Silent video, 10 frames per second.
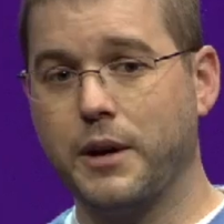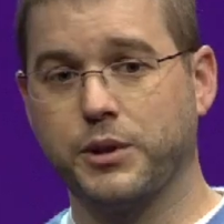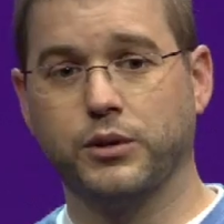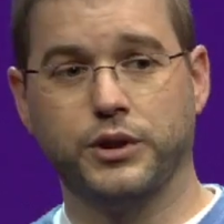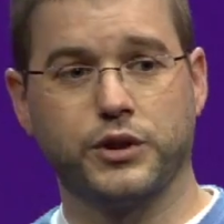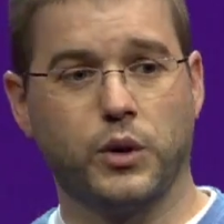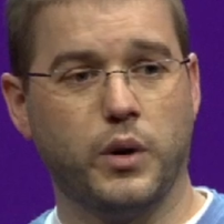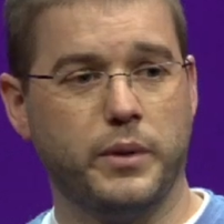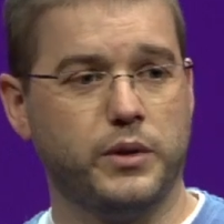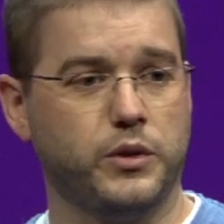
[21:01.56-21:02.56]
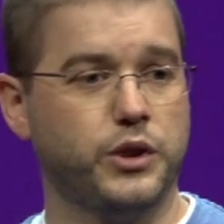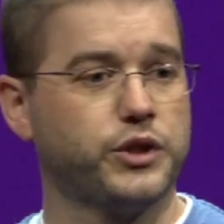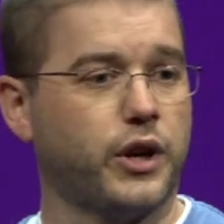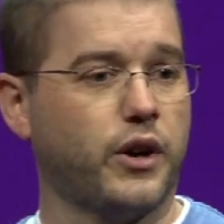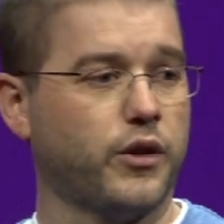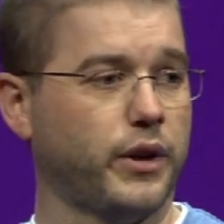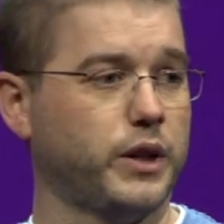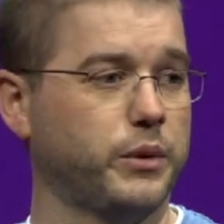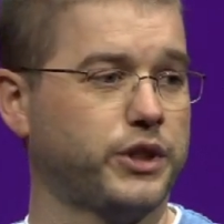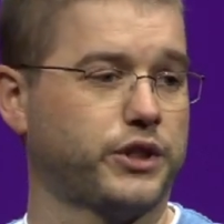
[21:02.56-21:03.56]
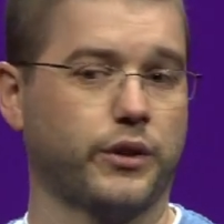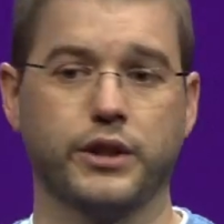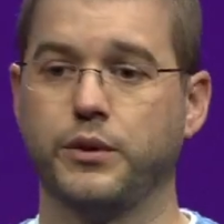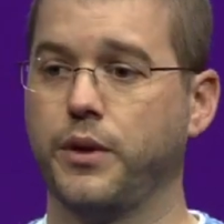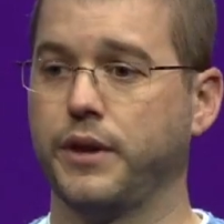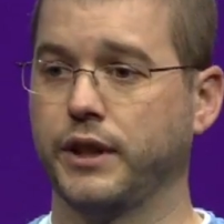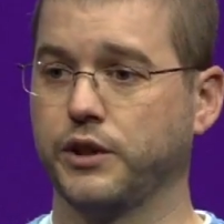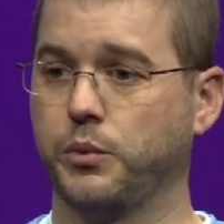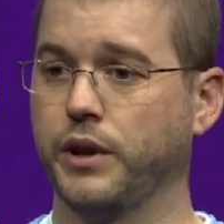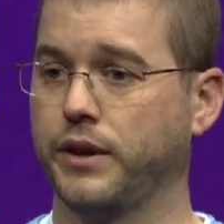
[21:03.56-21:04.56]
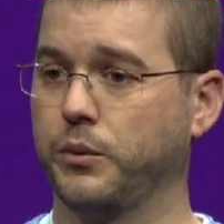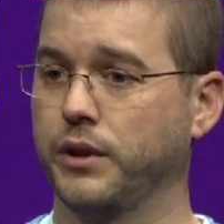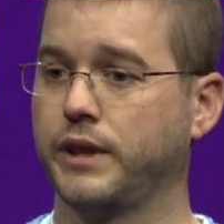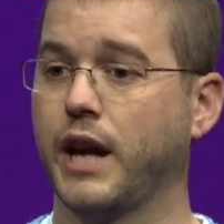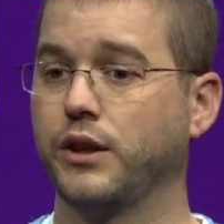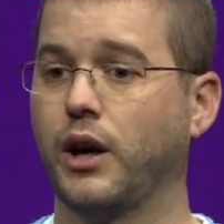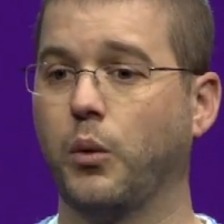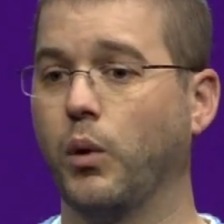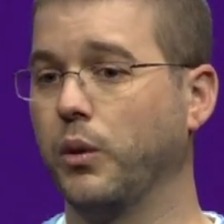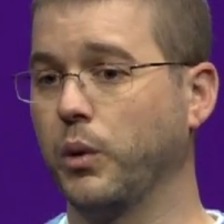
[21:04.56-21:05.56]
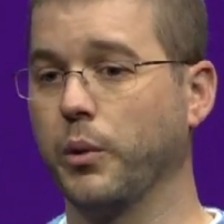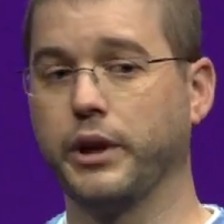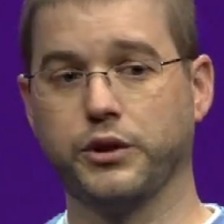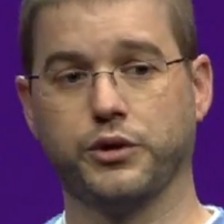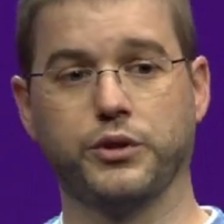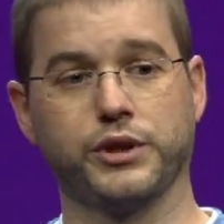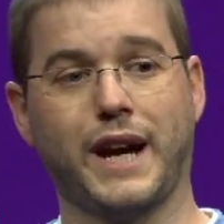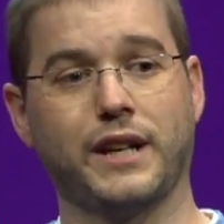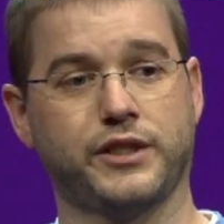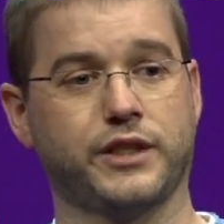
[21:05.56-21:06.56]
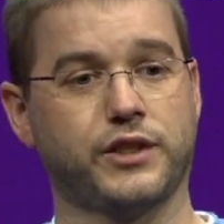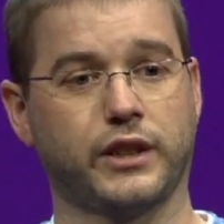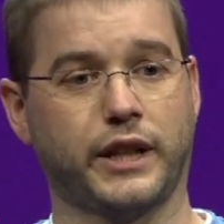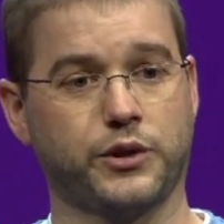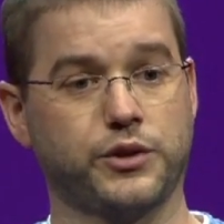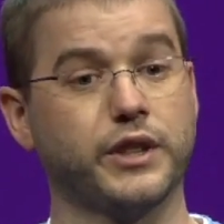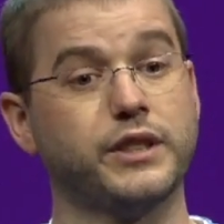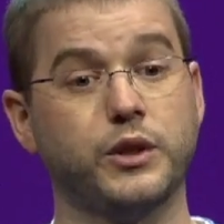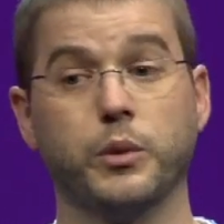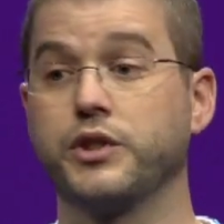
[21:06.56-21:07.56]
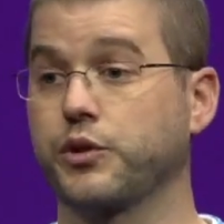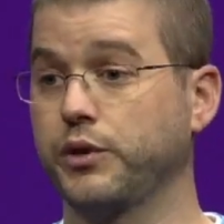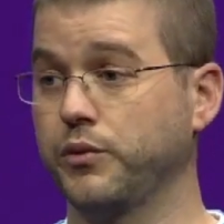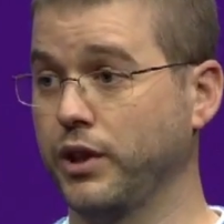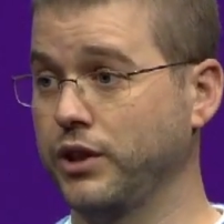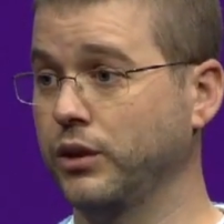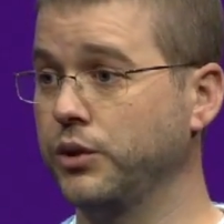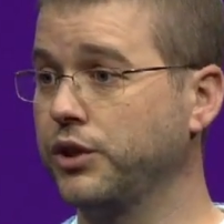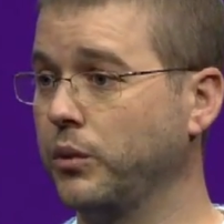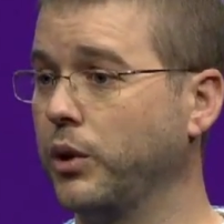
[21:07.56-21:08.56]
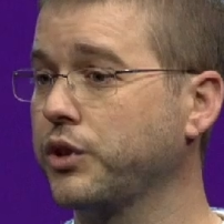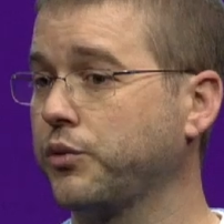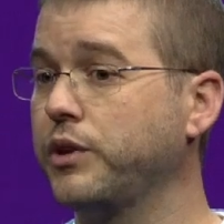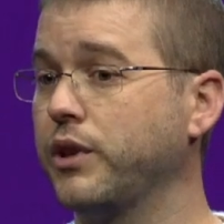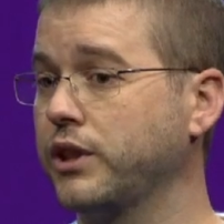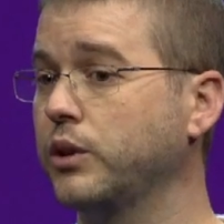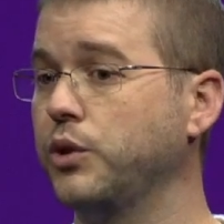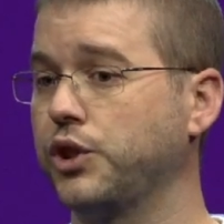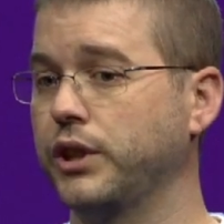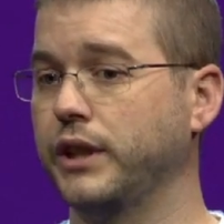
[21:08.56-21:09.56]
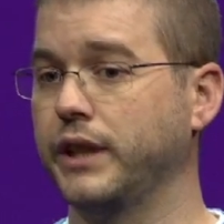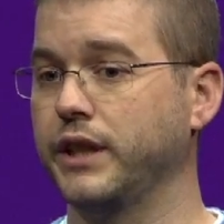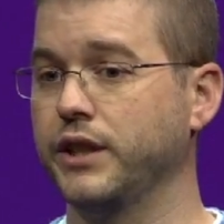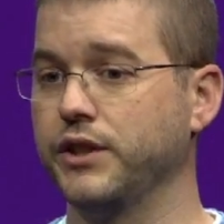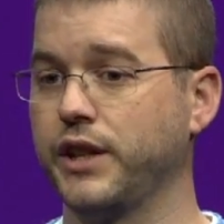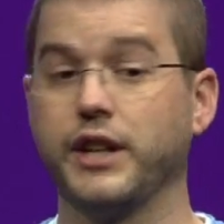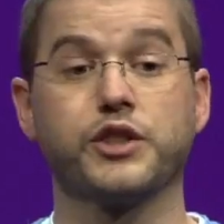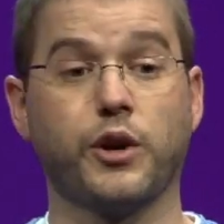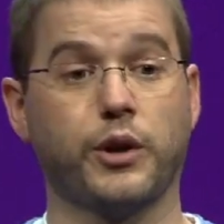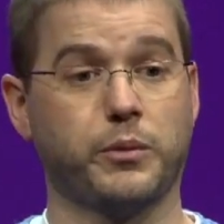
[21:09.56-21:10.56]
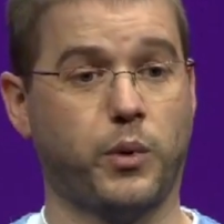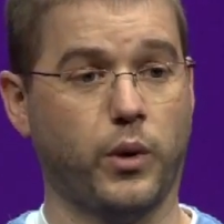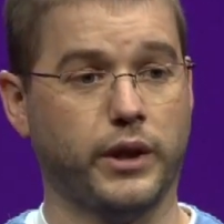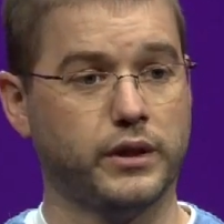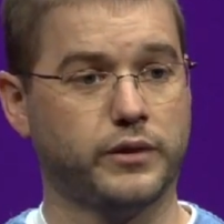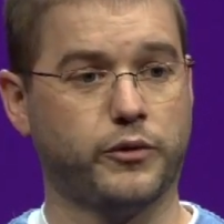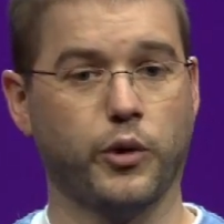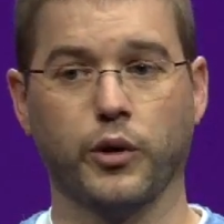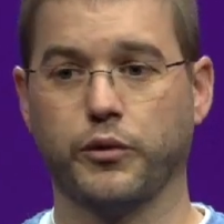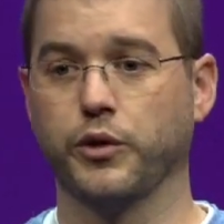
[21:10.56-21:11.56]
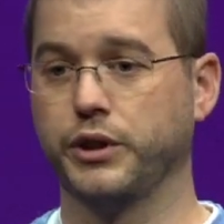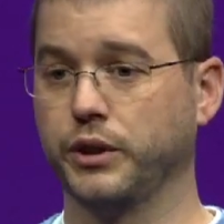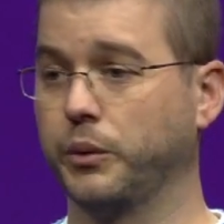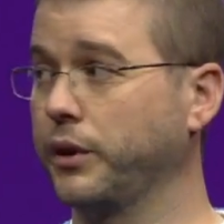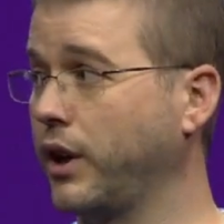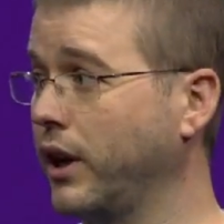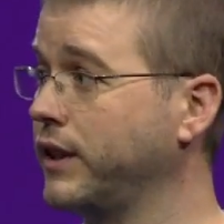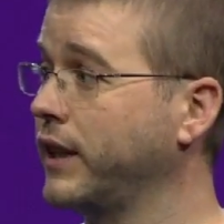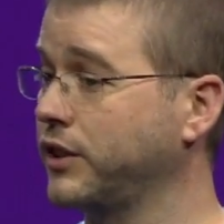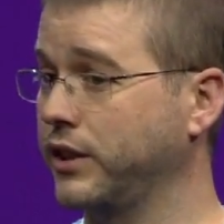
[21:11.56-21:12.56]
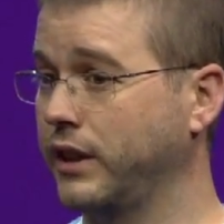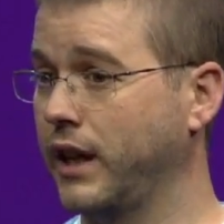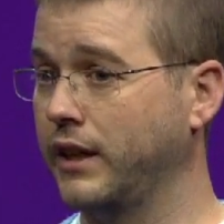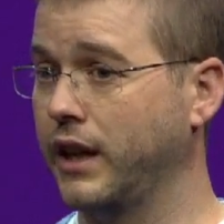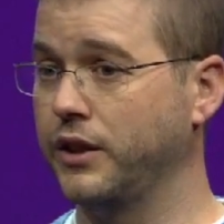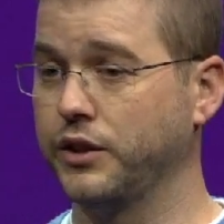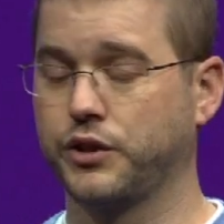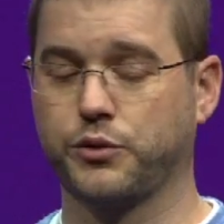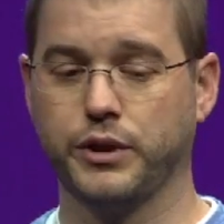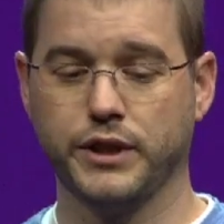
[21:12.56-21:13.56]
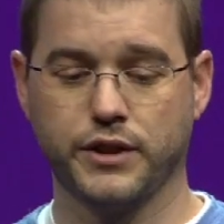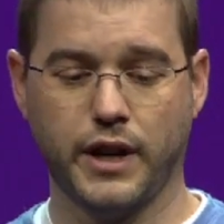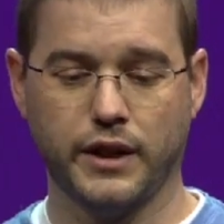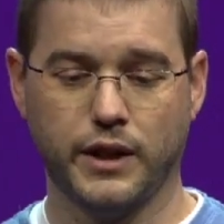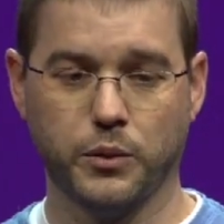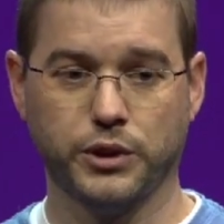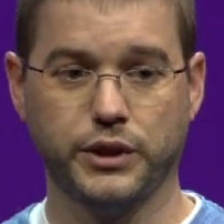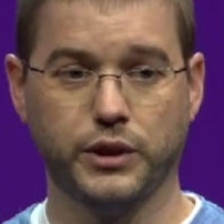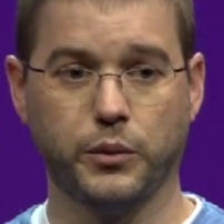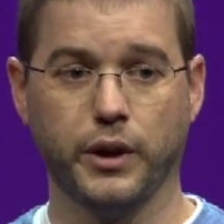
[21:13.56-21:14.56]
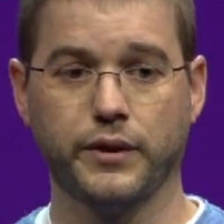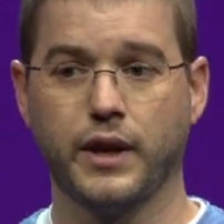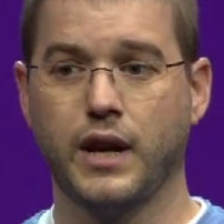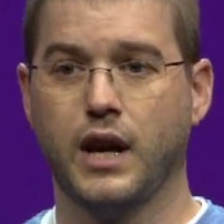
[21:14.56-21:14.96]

absolutely. So I mean, you saw already we started doing things with 10.1 where we introduced asset selectors that deal with screen resolution. Well, screen resolution is a starting point for dealing with context and the screens that we're dealing with.